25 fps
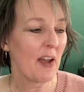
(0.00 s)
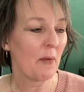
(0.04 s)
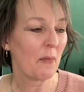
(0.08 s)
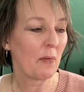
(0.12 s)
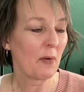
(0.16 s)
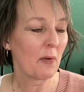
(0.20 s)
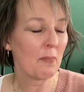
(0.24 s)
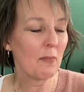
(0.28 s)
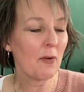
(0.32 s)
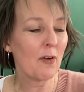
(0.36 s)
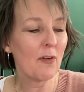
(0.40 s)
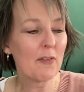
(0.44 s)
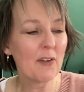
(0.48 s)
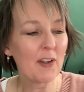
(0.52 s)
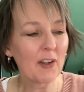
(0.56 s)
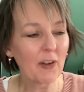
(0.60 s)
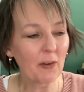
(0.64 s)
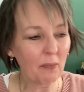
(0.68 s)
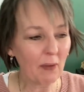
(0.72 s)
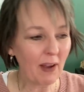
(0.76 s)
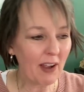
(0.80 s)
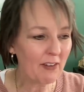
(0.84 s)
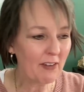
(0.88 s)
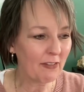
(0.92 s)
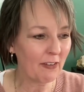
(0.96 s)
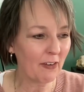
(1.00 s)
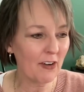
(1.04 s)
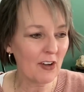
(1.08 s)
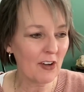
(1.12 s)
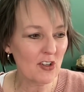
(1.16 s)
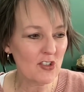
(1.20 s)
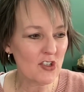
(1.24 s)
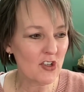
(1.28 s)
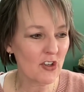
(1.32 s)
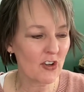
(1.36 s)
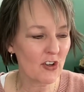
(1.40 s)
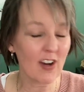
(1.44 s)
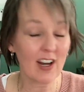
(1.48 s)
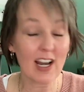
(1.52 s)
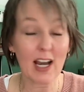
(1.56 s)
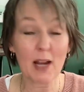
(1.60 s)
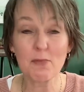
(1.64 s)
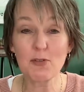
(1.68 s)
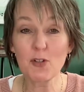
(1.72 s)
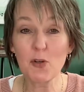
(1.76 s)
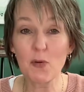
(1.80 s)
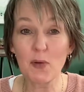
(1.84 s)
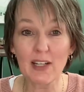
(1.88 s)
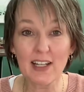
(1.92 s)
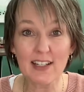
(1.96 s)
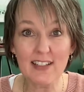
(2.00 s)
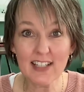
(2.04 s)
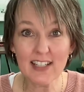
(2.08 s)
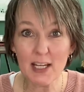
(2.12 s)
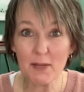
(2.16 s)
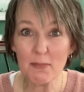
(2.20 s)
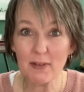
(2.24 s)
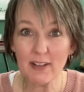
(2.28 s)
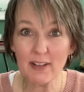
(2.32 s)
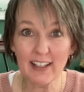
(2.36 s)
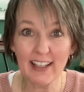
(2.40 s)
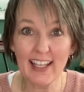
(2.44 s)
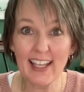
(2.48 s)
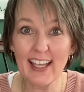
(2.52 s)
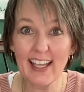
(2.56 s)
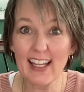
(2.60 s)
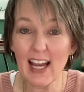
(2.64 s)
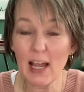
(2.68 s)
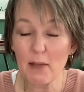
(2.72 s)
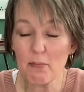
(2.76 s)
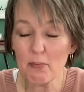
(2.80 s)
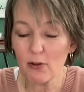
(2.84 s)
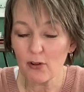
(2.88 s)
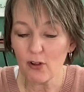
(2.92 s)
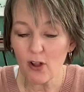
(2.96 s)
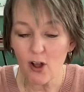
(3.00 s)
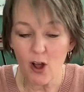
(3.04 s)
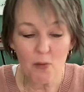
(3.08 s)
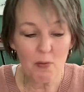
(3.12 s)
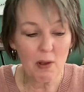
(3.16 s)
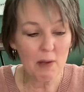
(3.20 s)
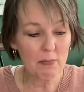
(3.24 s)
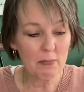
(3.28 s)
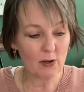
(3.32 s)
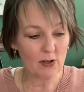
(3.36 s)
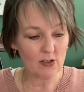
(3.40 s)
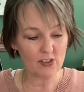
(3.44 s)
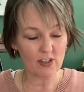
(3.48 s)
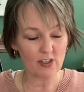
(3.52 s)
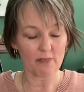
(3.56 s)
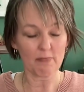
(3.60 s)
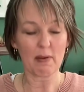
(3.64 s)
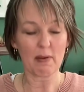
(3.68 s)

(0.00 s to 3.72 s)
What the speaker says: We're moving around furniture, and I'm doing a deep clean. I pull all my books off